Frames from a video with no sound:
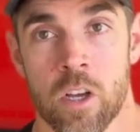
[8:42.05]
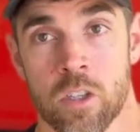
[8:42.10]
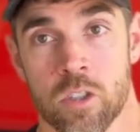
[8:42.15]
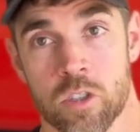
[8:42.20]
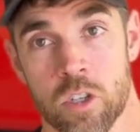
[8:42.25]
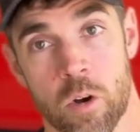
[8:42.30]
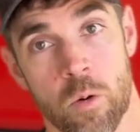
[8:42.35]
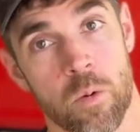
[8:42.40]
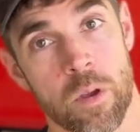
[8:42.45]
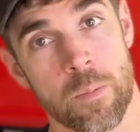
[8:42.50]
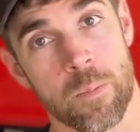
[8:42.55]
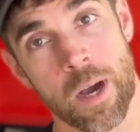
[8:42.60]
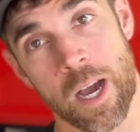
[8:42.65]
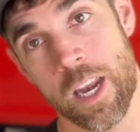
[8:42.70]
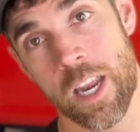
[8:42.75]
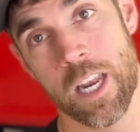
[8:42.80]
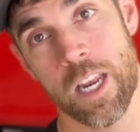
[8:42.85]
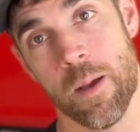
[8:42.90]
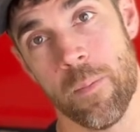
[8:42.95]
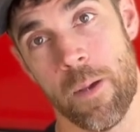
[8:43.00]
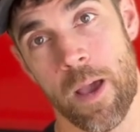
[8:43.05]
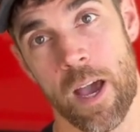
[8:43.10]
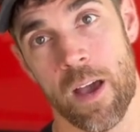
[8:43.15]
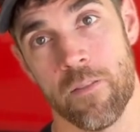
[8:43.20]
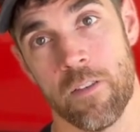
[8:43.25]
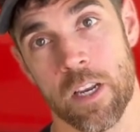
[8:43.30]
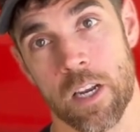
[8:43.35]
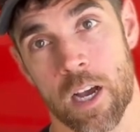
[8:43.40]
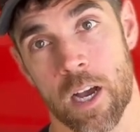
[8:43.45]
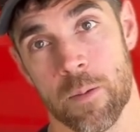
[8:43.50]
So we might end up
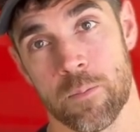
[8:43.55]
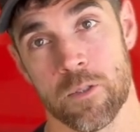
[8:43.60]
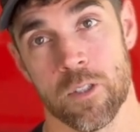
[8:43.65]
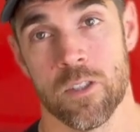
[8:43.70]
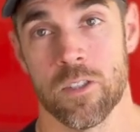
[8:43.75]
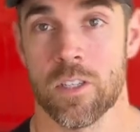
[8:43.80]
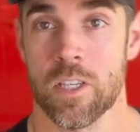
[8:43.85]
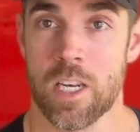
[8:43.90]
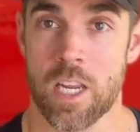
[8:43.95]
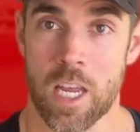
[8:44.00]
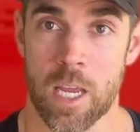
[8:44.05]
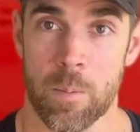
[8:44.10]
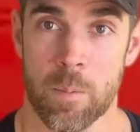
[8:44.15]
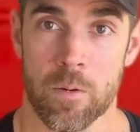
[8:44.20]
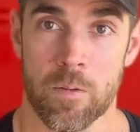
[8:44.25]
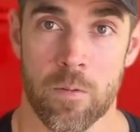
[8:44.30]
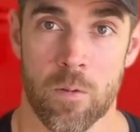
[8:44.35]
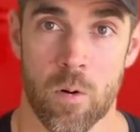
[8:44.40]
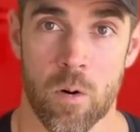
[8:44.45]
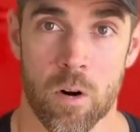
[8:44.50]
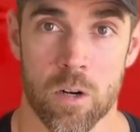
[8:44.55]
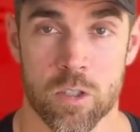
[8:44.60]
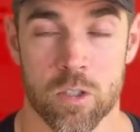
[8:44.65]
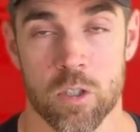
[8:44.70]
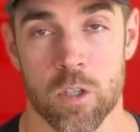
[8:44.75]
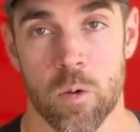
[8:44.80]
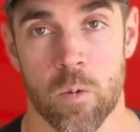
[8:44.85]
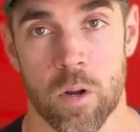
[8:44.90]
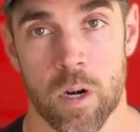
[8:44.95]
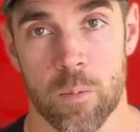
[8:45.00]
having options a day before. So
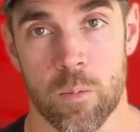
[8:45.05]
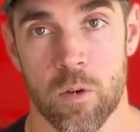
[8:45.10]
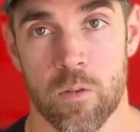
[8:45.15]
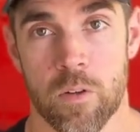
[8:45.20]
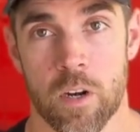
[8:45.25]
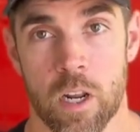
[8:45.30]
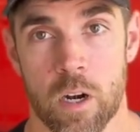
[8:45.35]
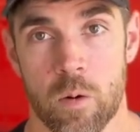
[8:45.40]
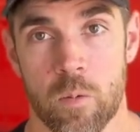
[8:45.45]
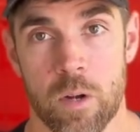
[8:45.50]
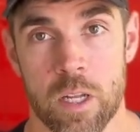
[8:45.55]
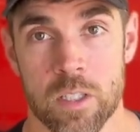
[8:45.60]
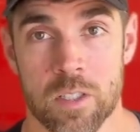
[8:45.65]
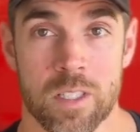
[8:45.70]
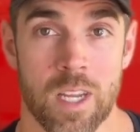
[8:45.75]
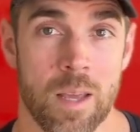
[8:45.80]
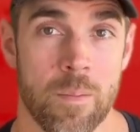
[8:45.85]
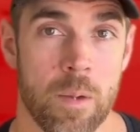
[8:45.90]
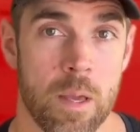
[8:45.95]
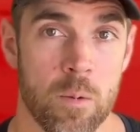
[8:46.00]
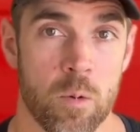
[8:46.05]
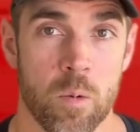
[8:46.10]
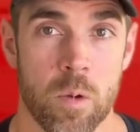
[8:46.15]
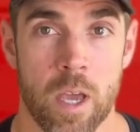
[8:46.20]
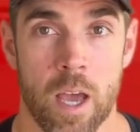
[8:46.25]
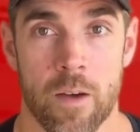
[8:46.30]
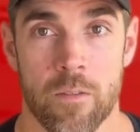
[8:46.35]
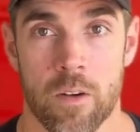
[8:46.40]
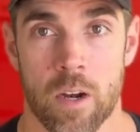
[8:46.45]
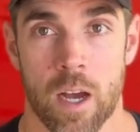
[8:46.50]
you want to move it on a Wednesday, maybe we
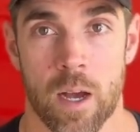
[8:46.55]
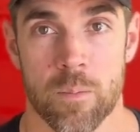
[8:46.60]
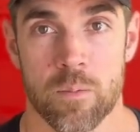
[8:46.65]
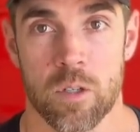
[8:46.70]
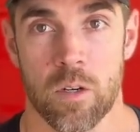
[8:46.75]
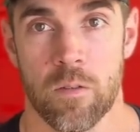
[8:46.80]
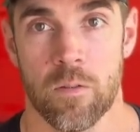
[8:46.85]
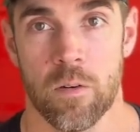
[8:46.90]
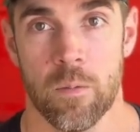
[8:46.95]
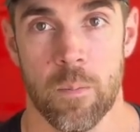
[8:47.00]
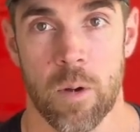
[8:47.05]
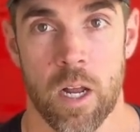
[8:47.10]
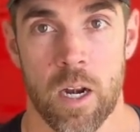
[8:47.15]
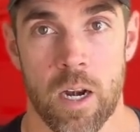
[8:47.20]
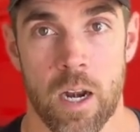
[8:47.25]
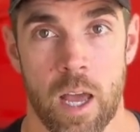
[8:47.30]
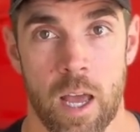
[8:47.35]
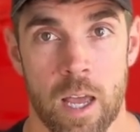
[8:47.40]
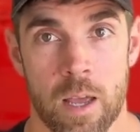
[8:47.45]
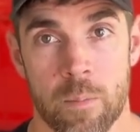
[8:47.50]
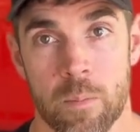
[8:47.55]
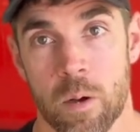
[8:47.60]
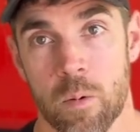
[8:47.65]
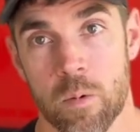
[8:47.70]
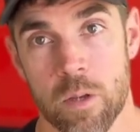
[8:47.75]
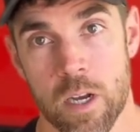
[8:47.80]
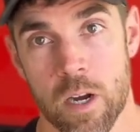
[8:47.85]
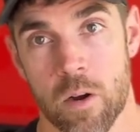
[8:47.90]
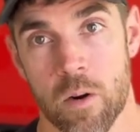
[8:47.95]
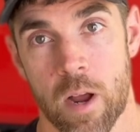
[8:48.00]
have an option for Monday, but
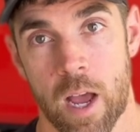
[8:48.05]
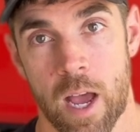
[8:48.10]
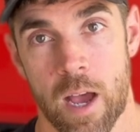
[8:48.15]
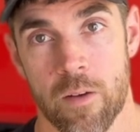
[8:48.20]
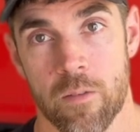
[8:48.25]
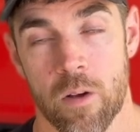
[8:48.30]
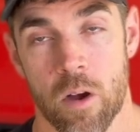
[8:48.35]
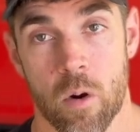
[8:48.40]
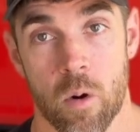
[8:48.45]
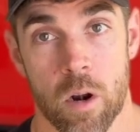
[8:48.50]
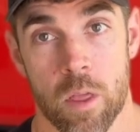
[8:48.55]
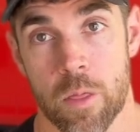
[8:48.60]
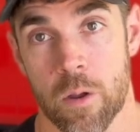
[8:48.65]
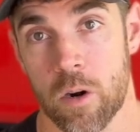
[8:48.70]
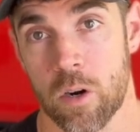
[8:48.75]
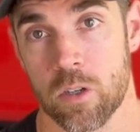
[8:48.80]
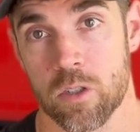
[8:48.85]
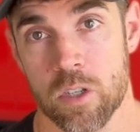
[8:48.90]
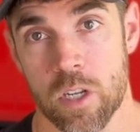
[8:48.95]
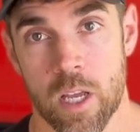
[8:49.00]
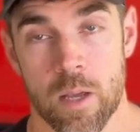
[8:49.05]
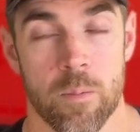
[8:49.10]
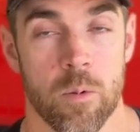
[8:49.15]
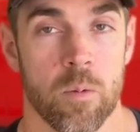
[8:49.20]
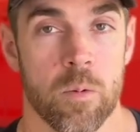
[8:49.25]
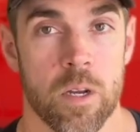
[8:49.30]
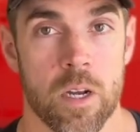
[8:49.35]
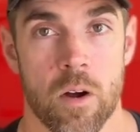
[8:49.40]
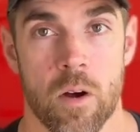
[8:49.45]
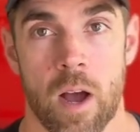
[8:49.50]
we don't have, or Thursday, but
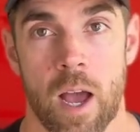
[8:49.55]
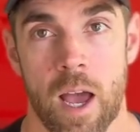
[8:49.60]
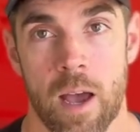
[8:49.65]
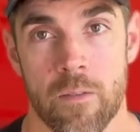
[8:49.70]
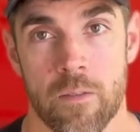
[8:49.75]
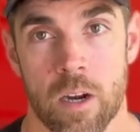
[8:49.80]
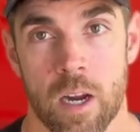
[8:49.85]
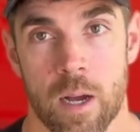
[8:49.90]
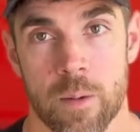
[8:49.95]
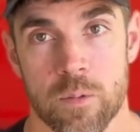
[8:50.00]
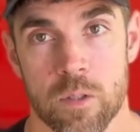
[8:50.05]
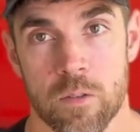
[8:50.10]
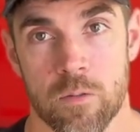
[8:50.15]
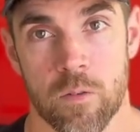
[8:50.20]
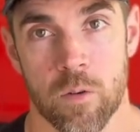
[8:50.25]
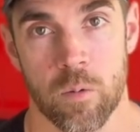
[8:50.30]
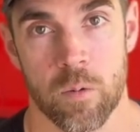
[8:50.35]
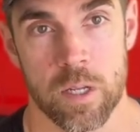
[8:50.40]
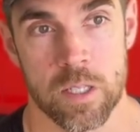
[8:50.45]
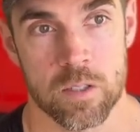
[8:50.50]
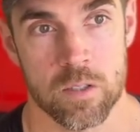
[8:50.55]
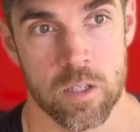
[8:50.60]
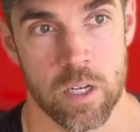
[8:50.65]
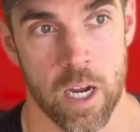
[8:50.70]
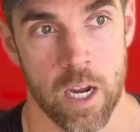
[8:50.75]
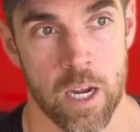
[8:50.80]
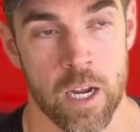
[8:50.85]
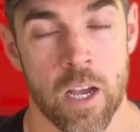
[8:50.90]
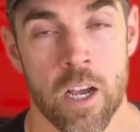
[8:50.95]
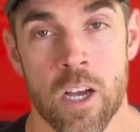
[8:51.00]
we don't have an option for
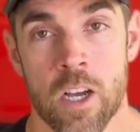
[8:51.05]
Wednesday.